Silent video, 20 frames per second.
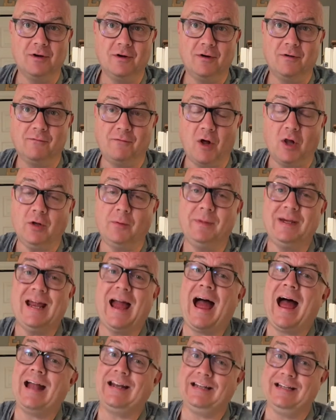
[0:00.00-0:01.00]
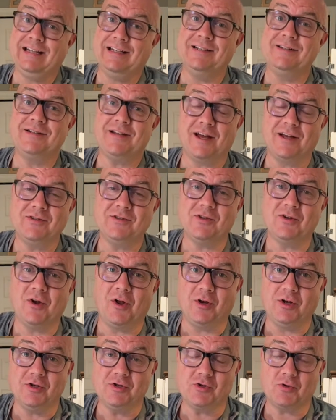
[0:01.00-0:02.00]
Follow me at Ian Tyson
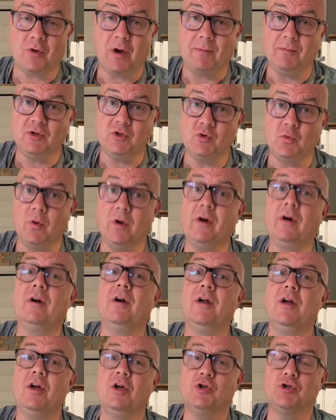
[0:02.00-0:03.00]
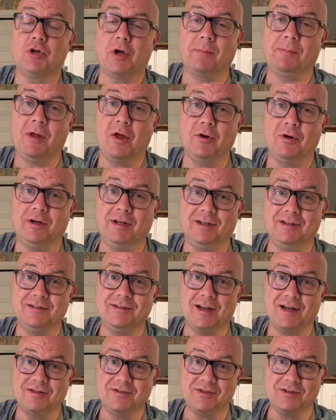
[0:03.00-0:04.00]
on Instagram and Twitter. Check me out at
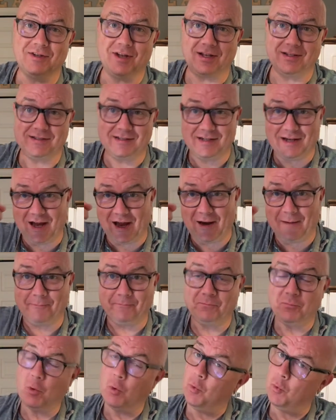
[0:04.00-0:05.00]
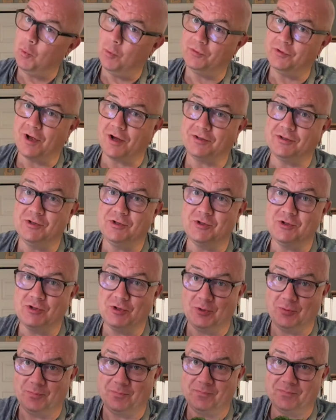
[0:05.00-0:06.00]
iantyson.ca. We'll talk to you
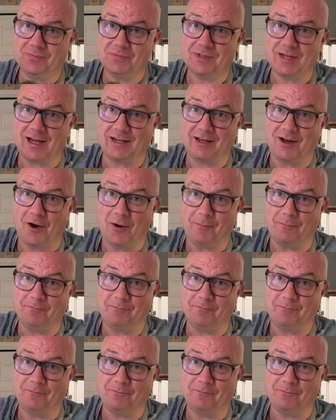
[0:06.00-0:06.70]
soon. Take care.